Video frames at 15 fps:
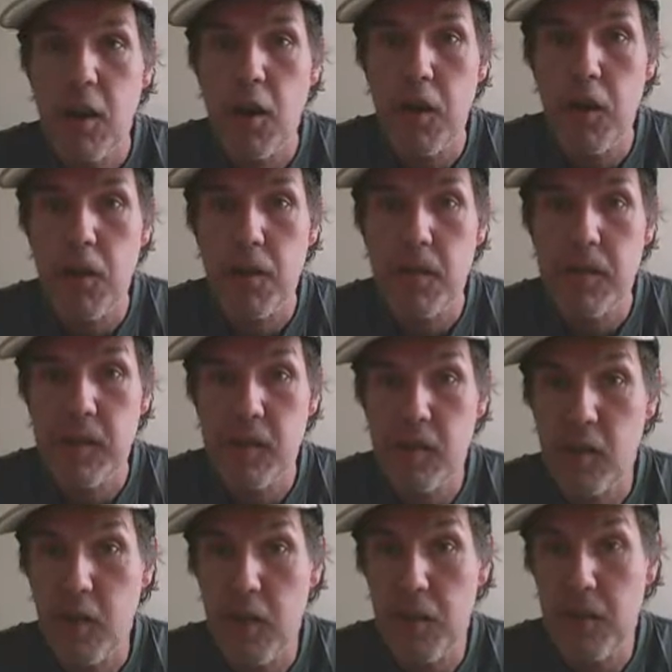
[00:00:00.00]

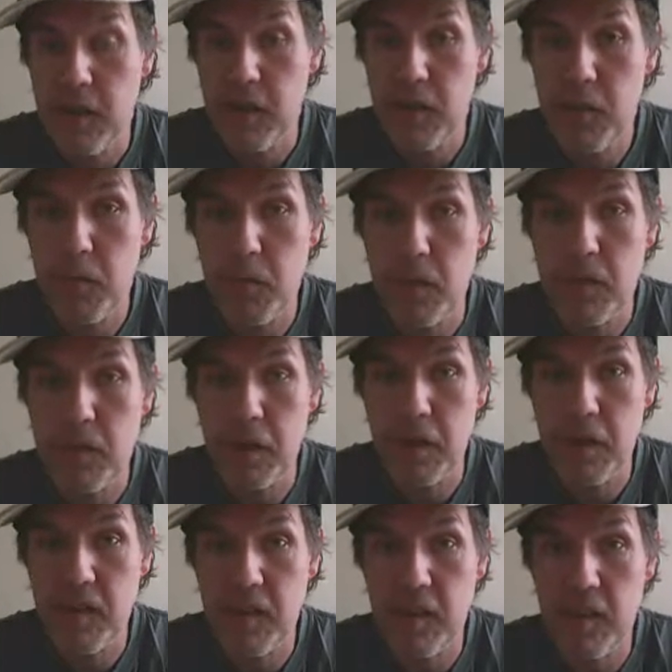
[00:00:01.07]
this earth in this world
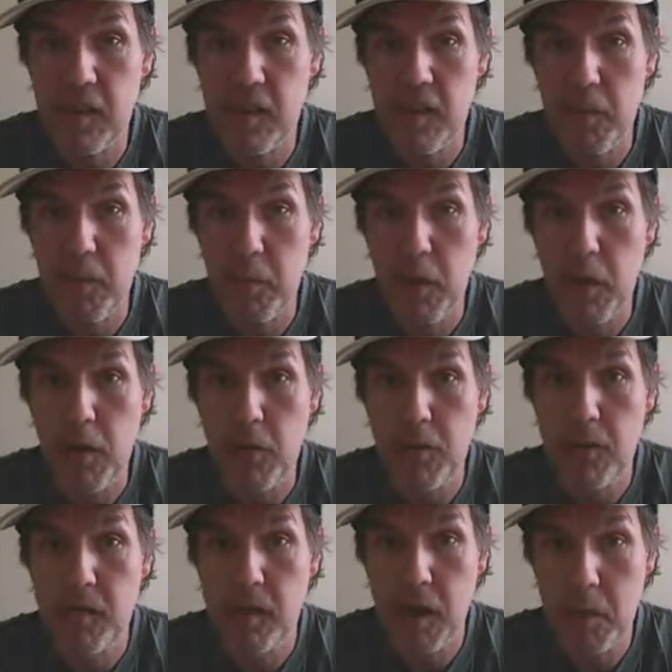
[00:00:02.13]
consists of
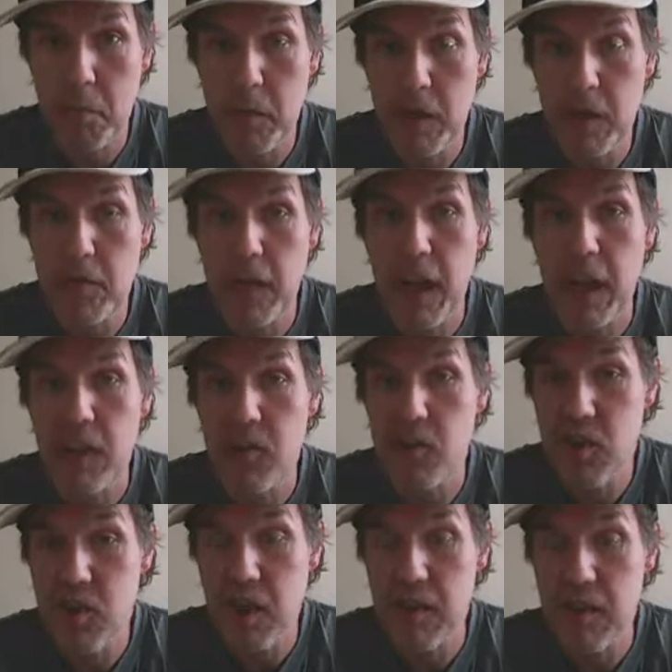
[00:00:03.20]
both Tebel and
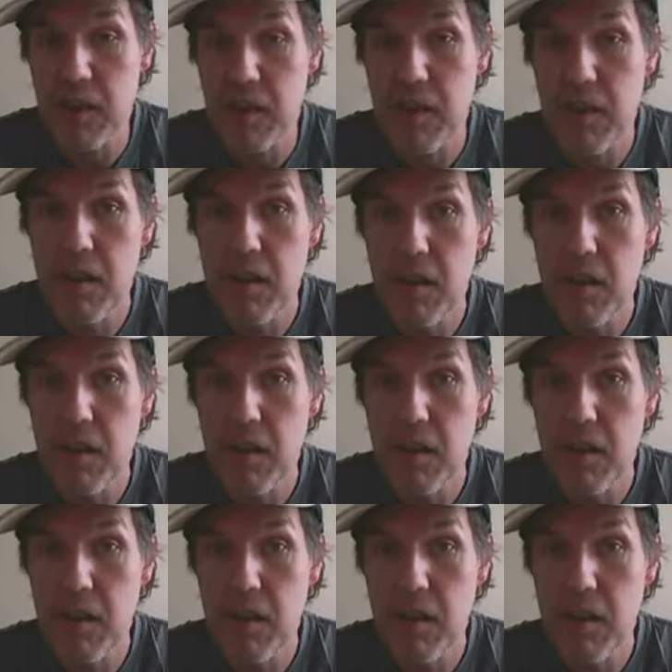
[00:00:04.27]
Shalin,